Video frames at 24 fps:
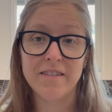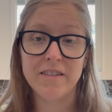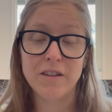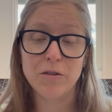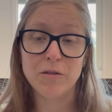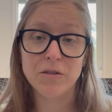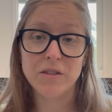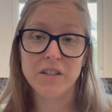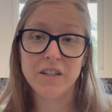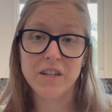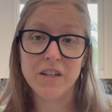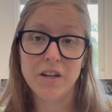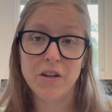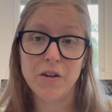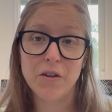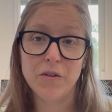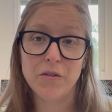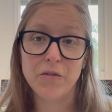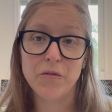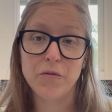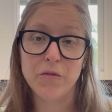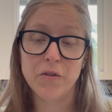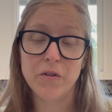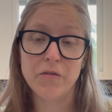those
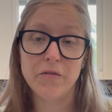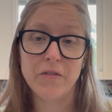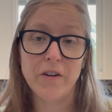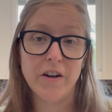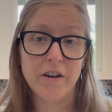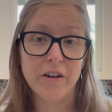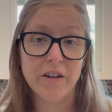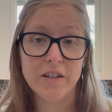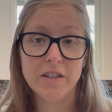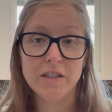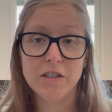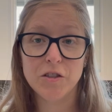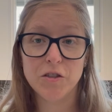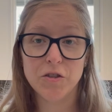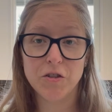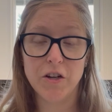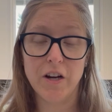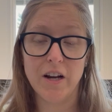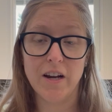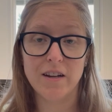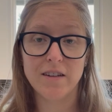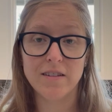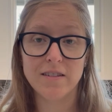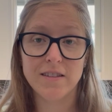encode for various
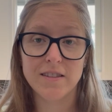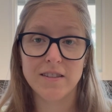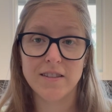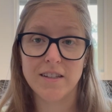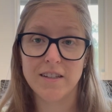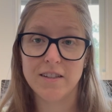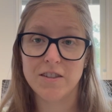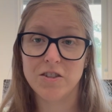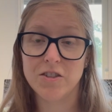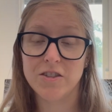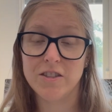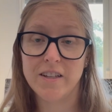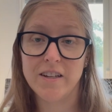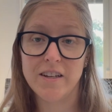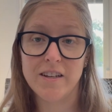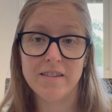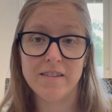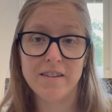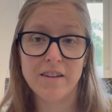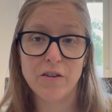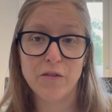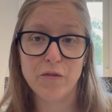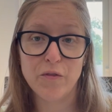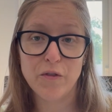traits, such as
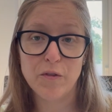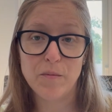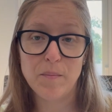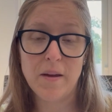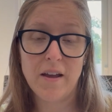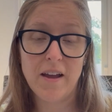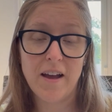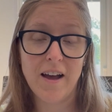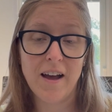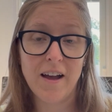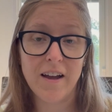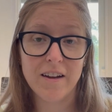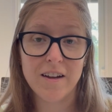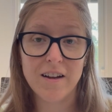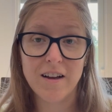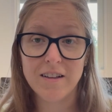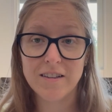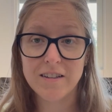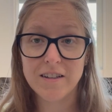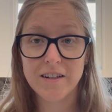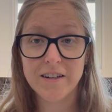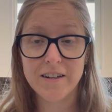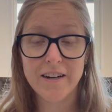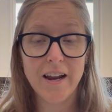anything from eye
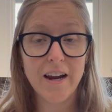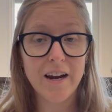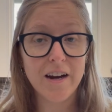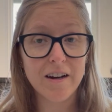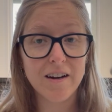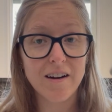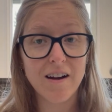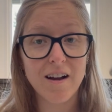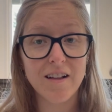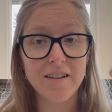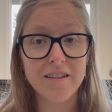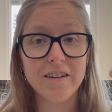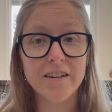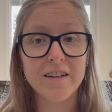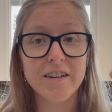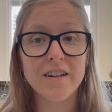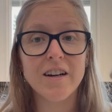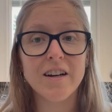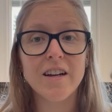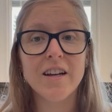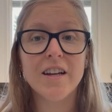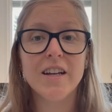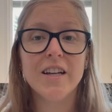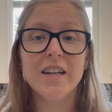color and hair
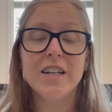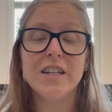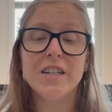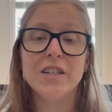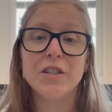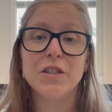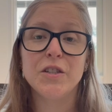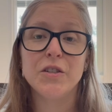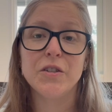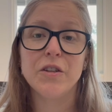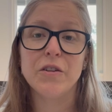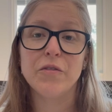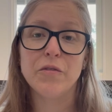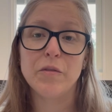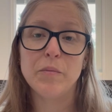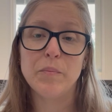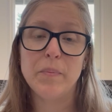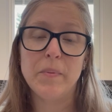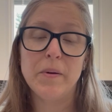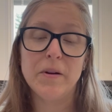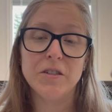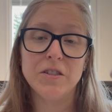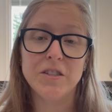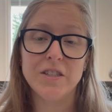color to different
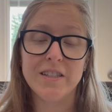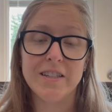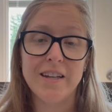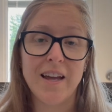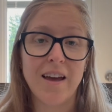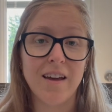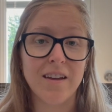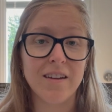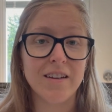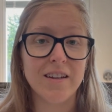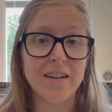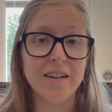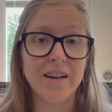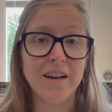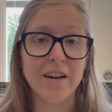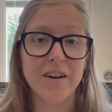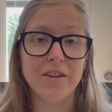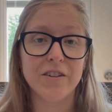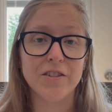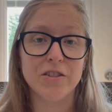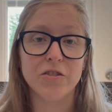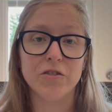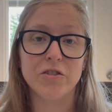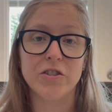personality
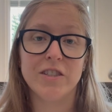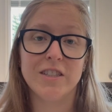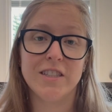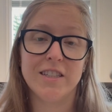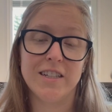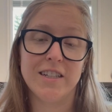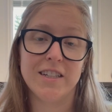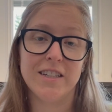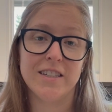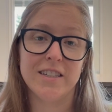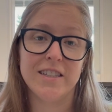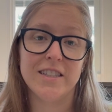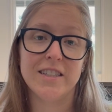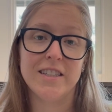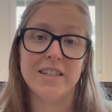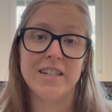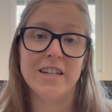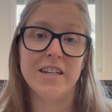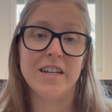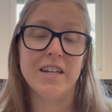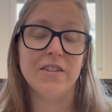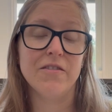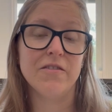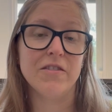characteristics to
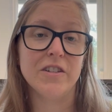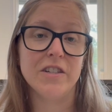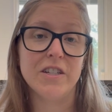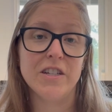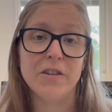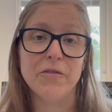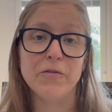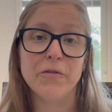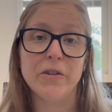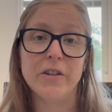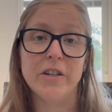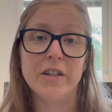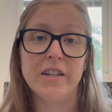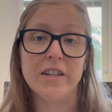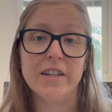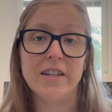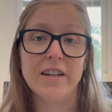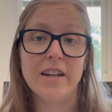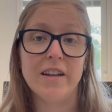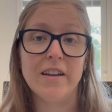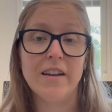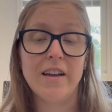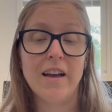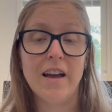even different
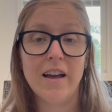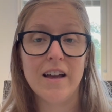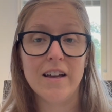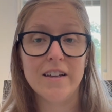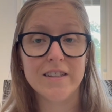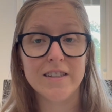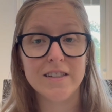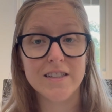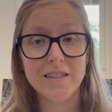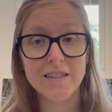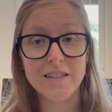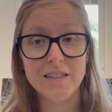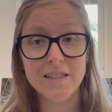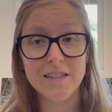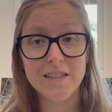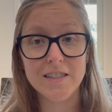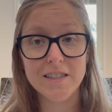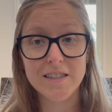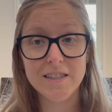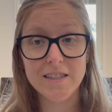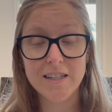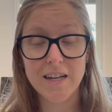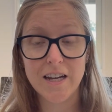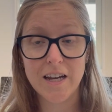
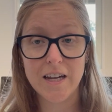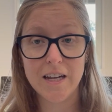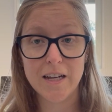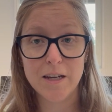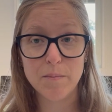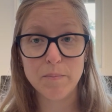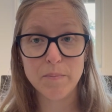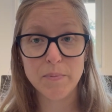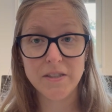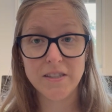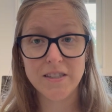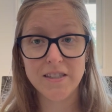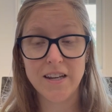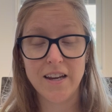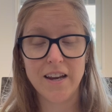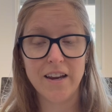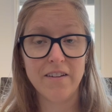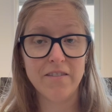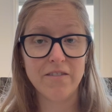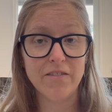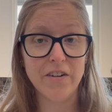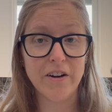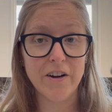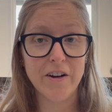disease types
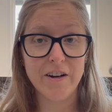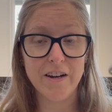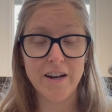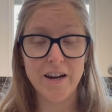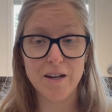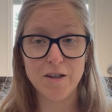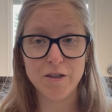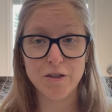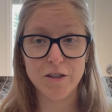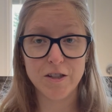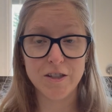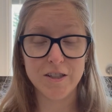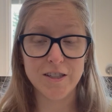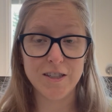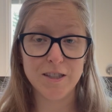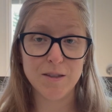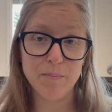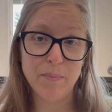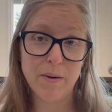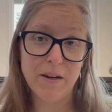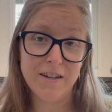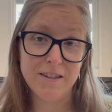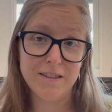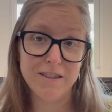and variations
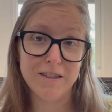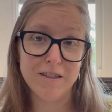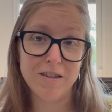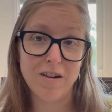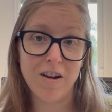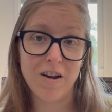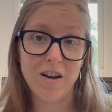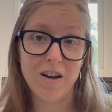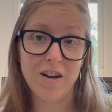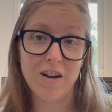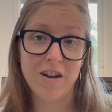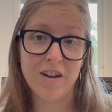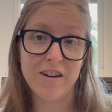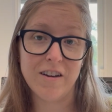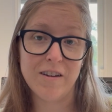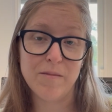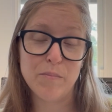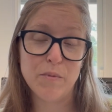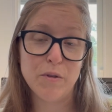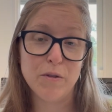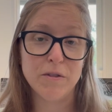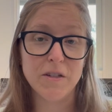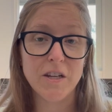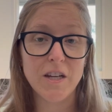based on
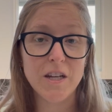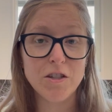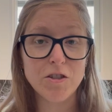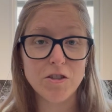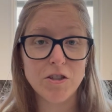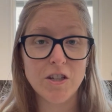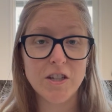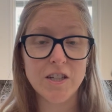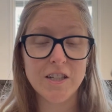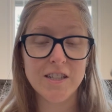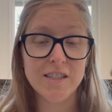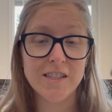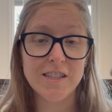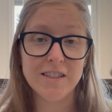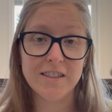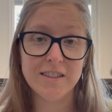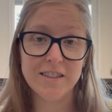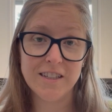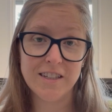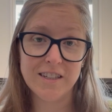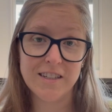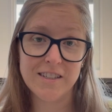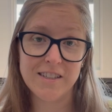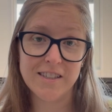mutations and
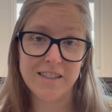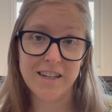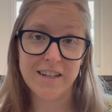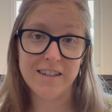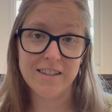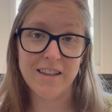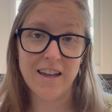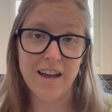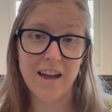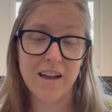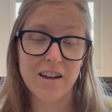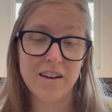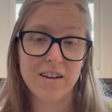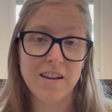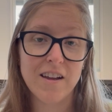things like that.